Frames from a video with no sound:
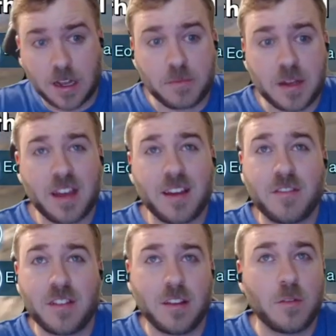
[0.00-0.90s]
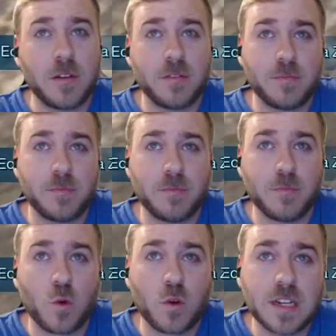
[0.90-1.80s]
I may have a little bit
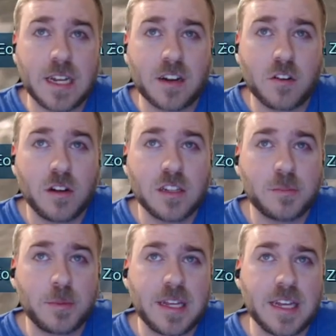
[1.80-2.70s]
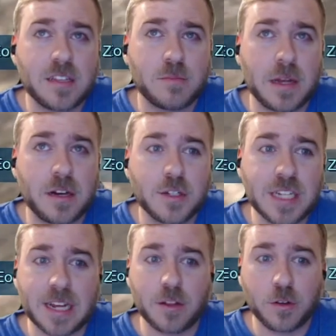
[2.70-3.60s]
more Datacrons, but he has better
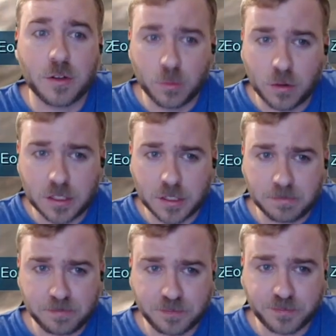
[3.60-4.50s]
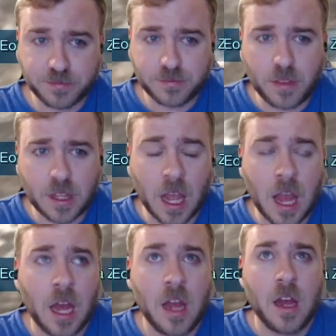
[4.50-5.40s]
tailored ones.
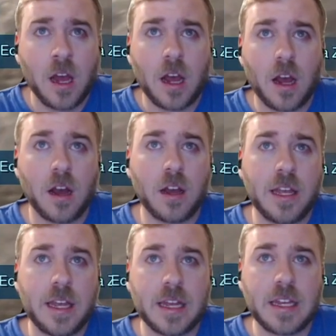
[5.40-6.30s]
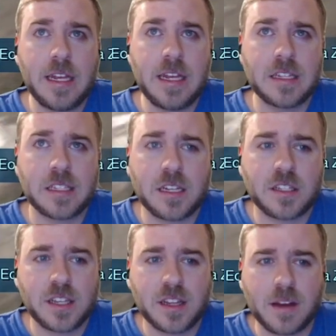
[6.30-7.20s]
And he set a
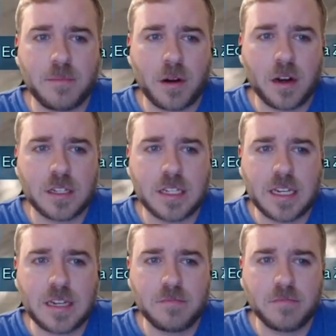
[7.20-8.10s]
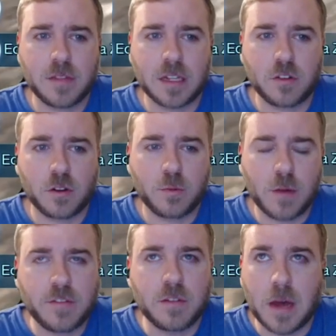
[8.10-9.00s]
Sith Empire team, like Darth
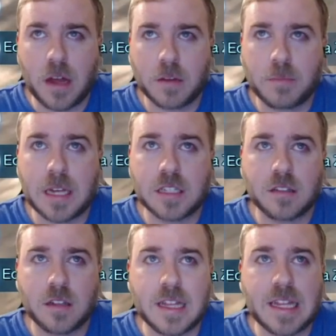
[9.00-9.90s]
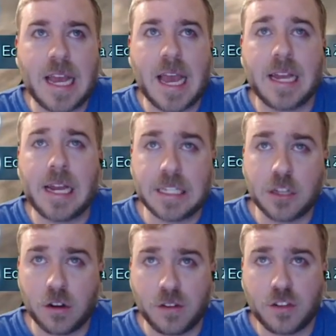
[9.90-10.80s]
Revan, Malak, Bastila, and they had a
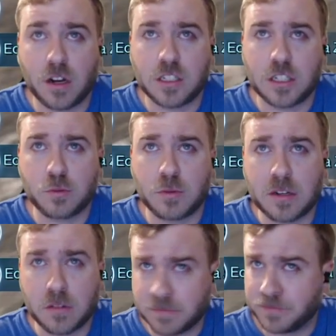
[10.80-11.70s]
ton of dodge as well.